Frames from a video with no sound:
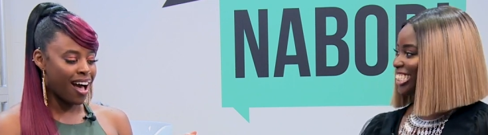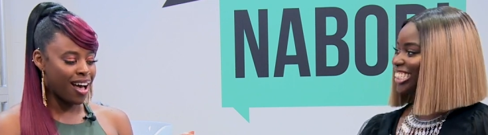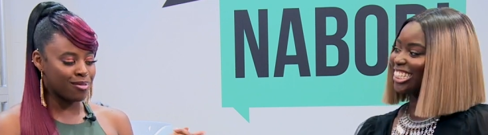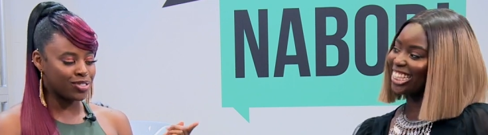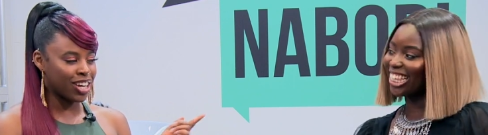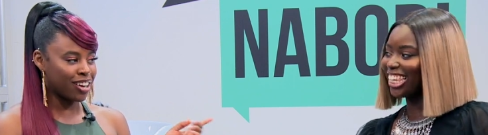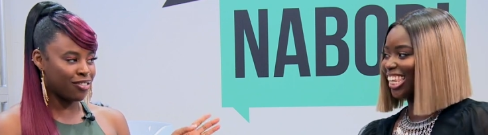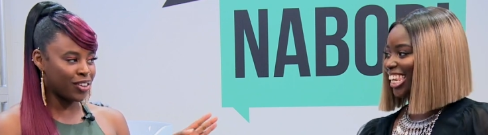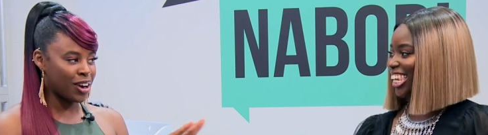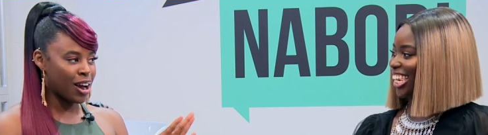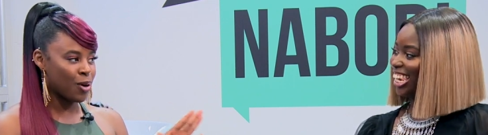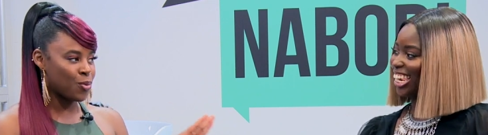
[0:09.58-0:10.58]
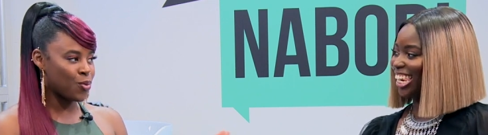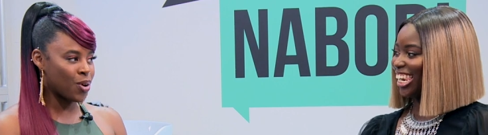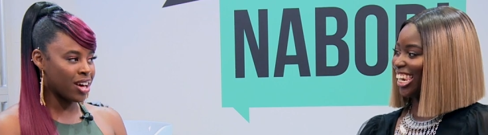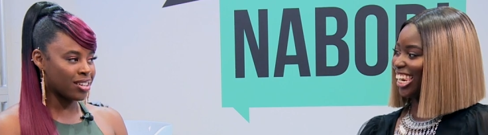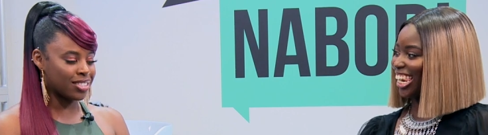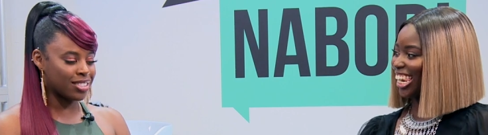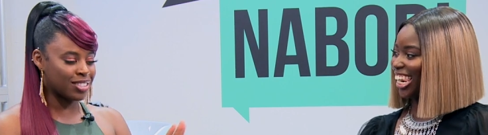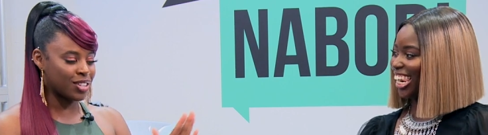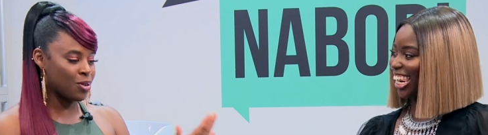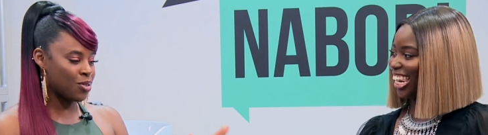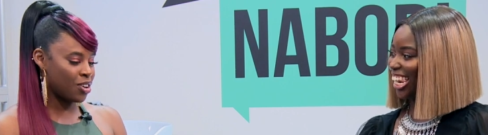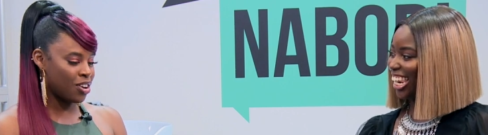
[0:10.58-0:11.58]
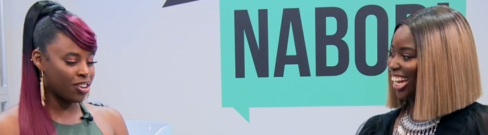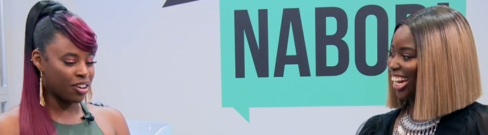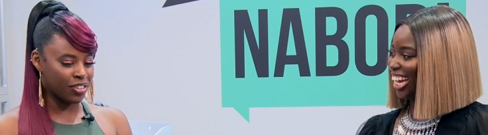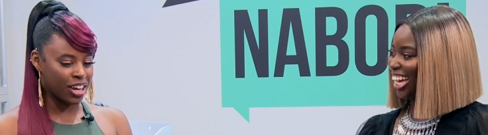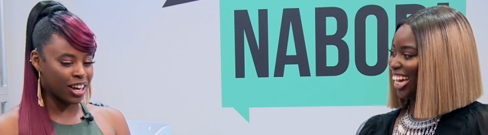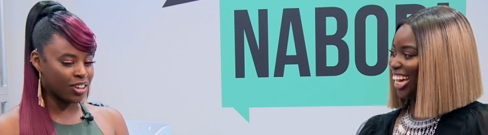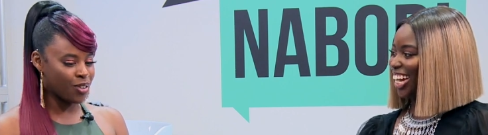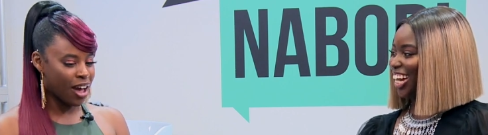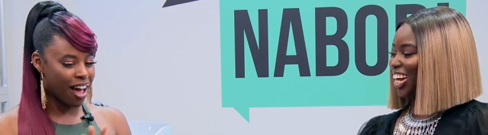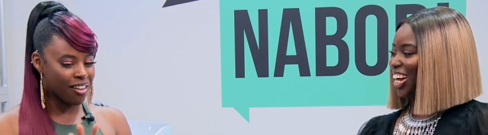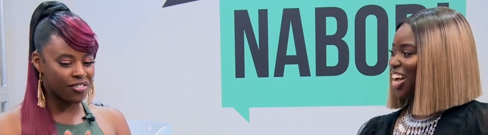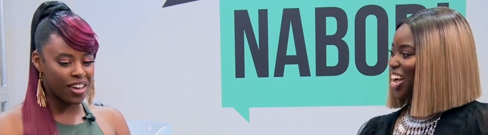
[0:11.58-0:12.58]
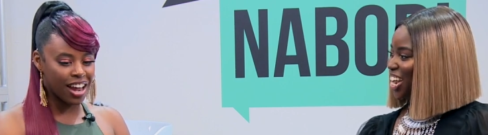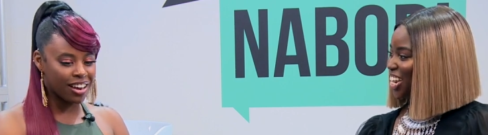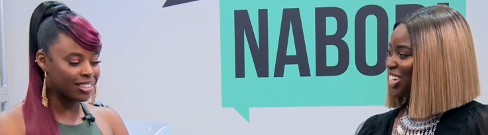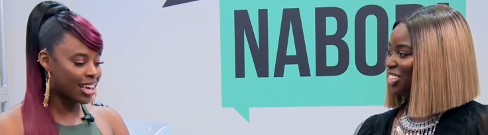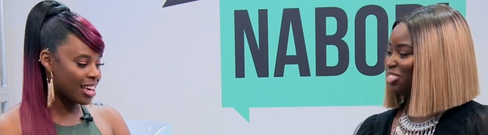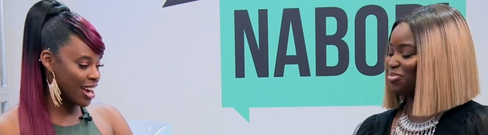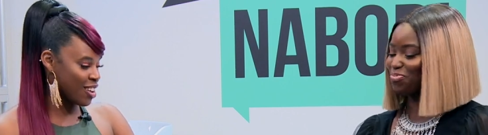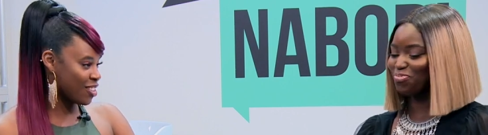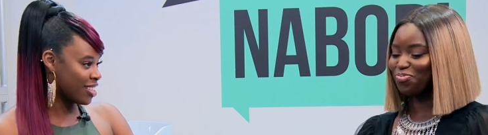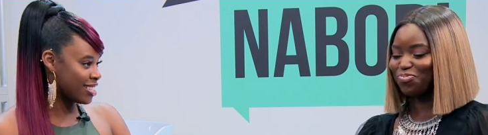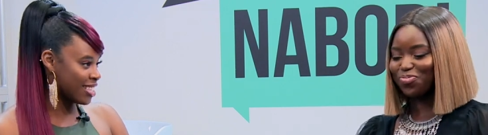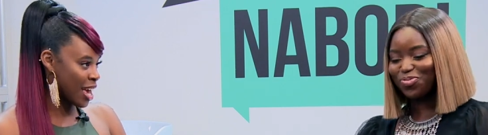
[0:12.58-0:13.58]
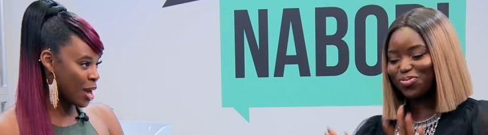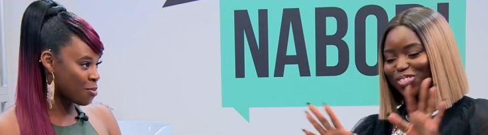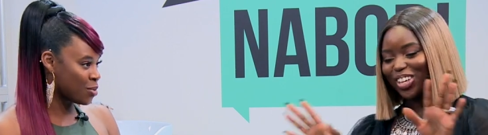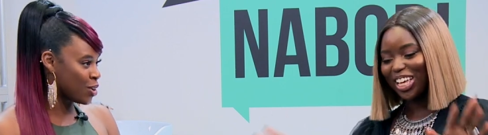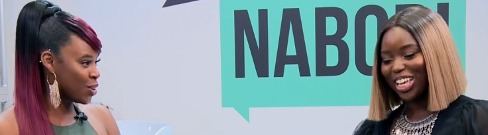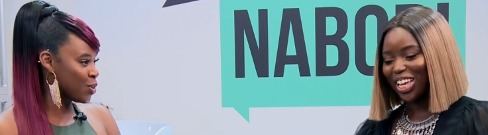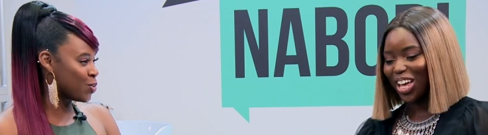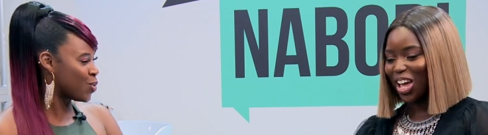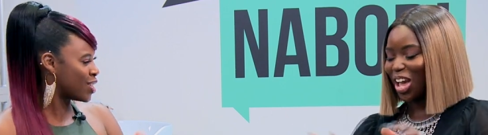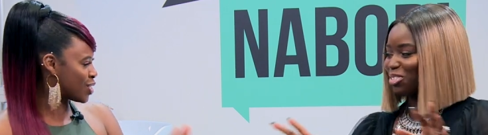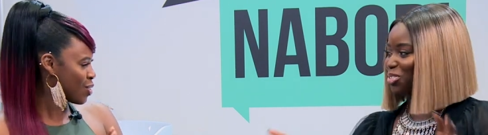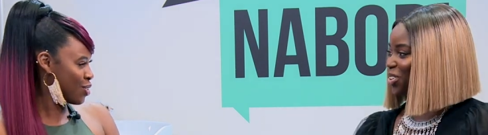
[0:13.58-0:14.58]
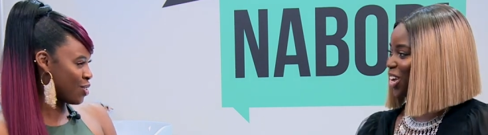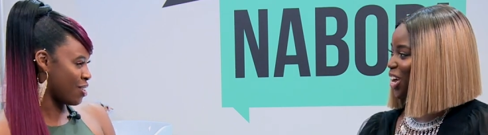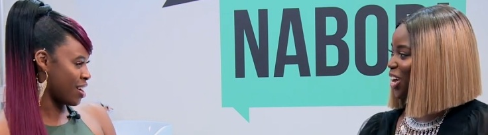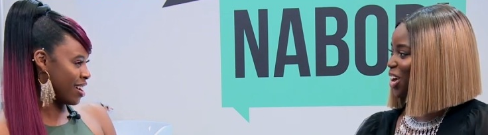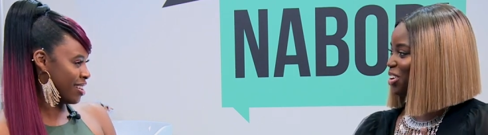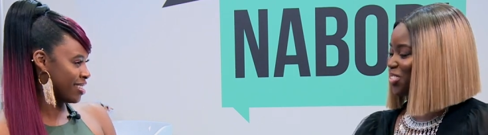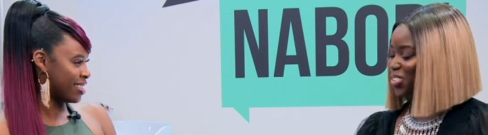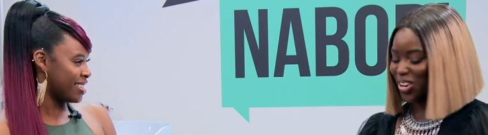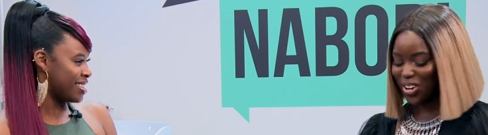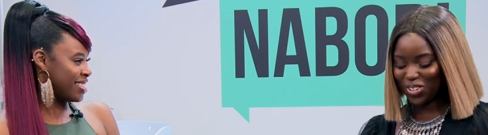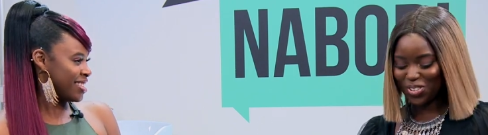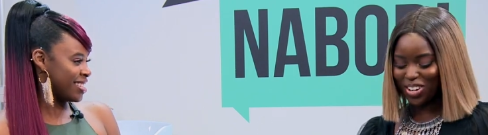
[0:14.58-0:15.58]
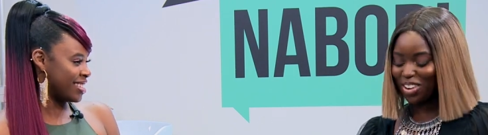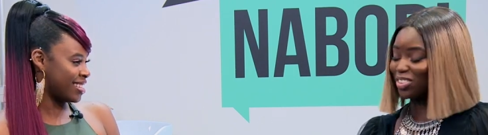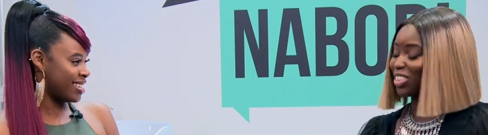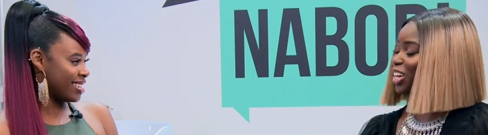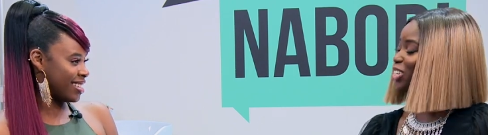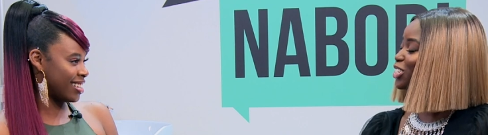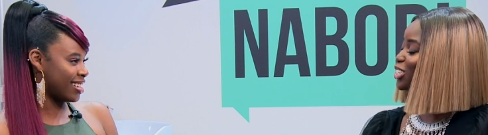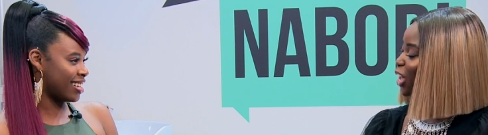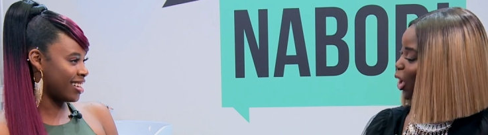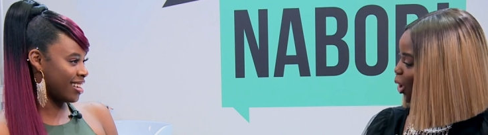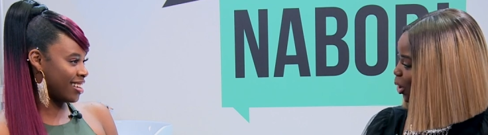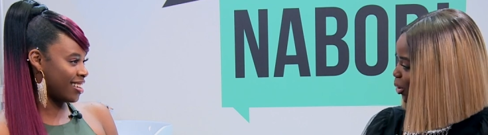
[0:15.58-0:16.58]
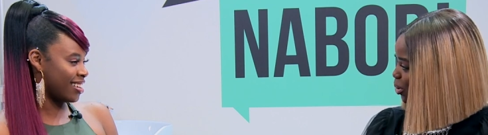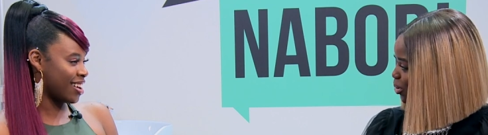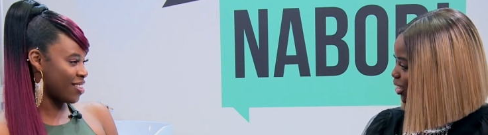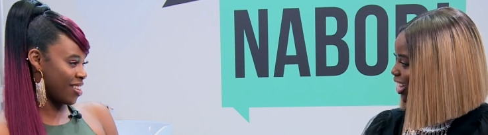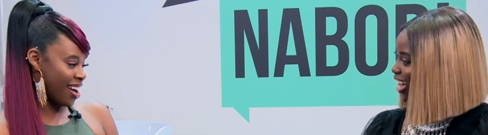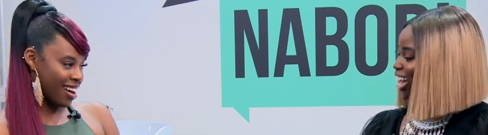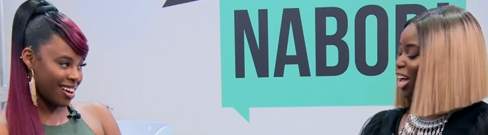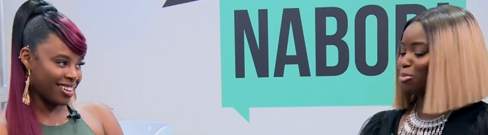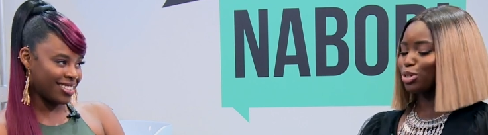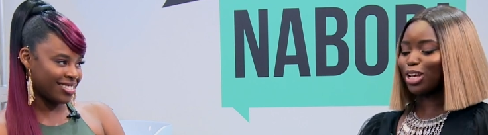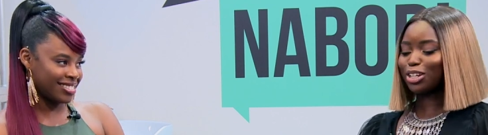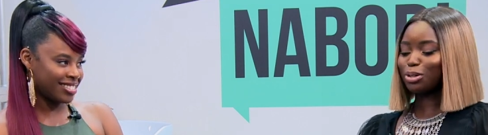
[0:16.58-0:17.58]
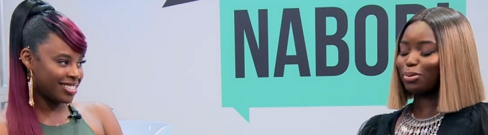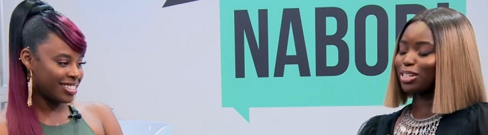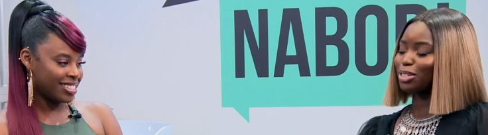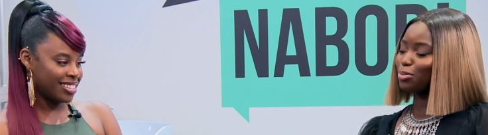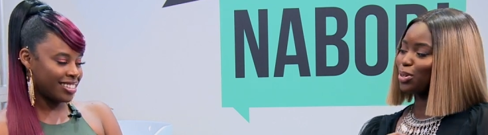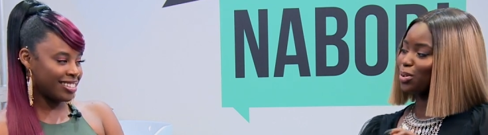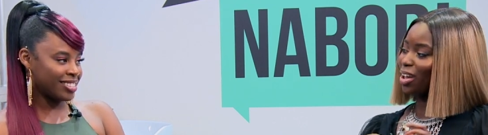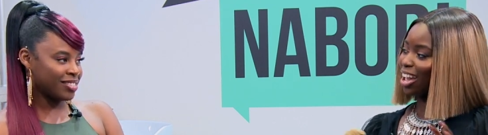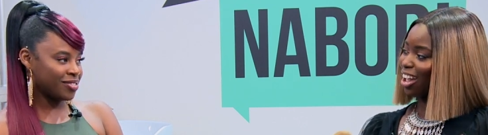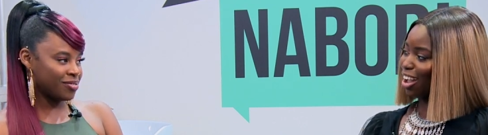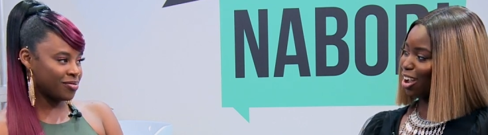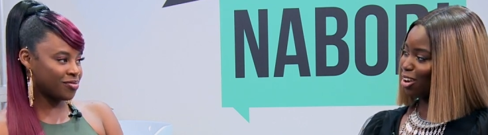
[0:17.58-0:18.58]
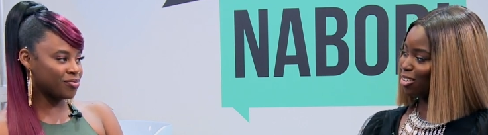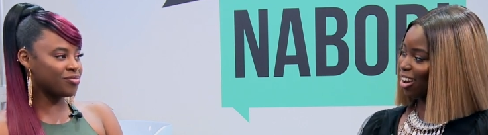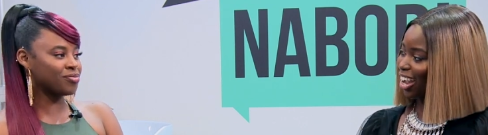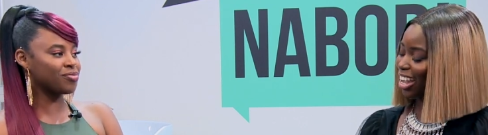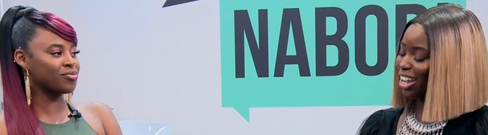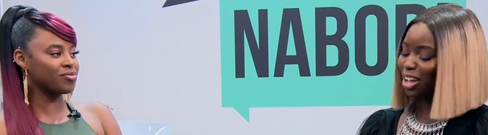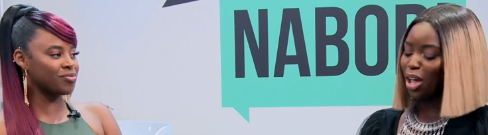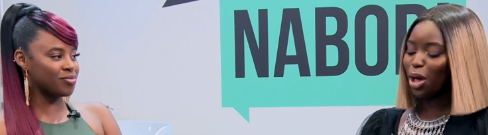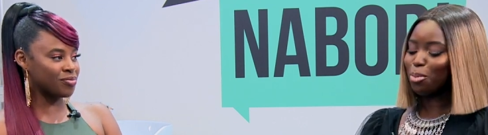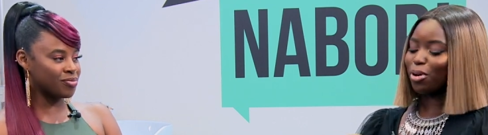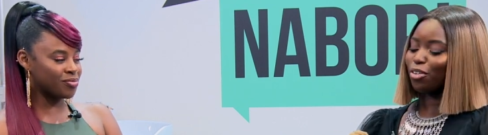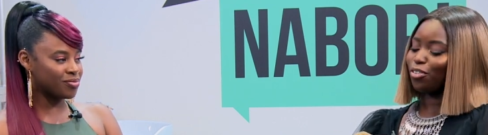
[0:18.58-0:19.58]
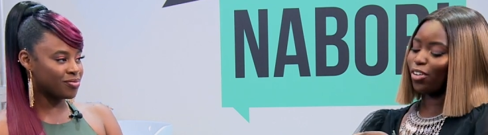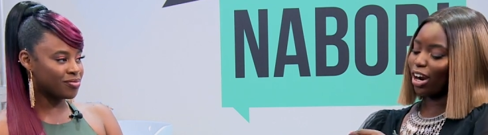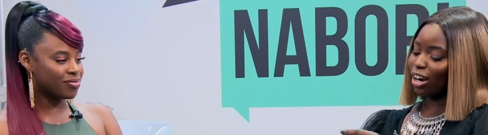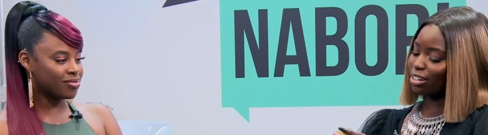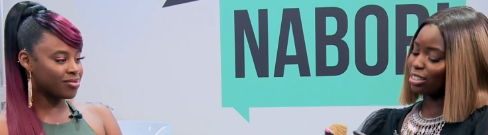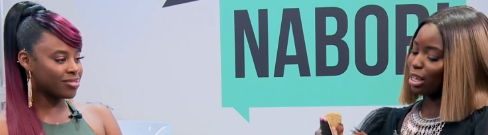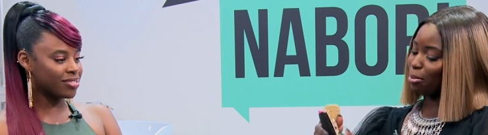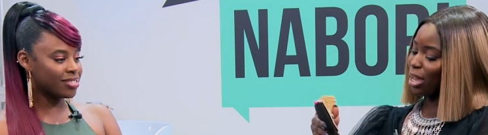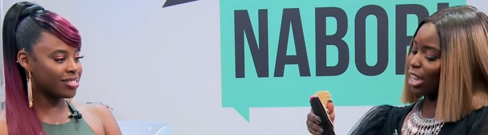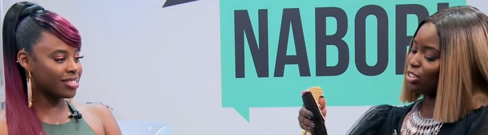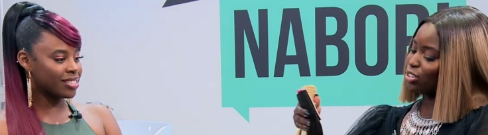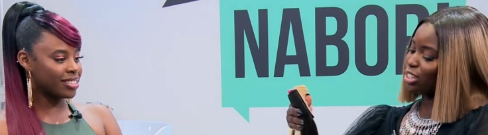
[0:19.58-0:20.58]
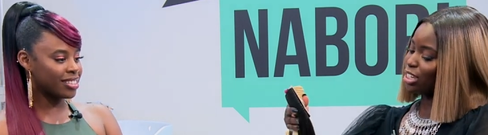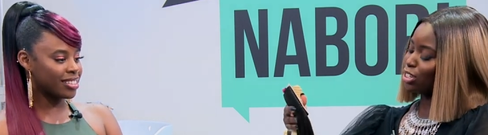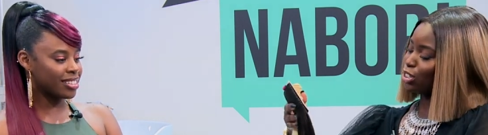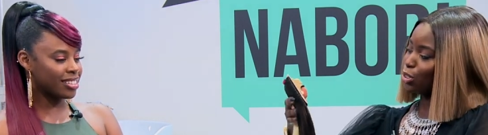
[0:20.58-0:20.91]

Speaker 1: I'm trying to figure out what's going on over here. You have hair laid out on the table. What's everywhere, going on?
Speaker 2: We're doing everything. So okay, I'm gonna talk to you about some new hair, right? Mm-hmm. But first, I'm gonna hand you these